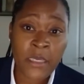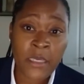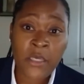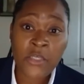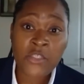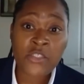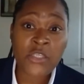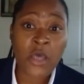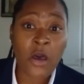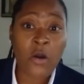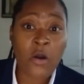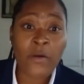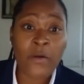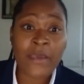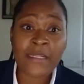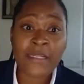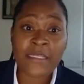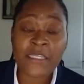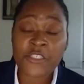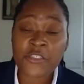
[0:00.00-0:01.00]
So in
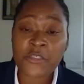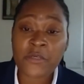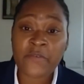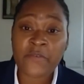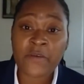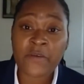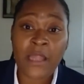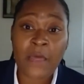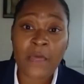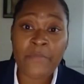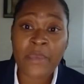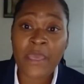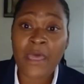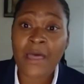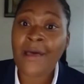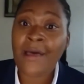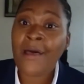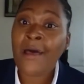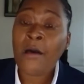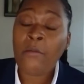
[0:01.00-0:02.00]
the District of
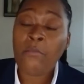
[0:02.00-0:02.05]
Columbia,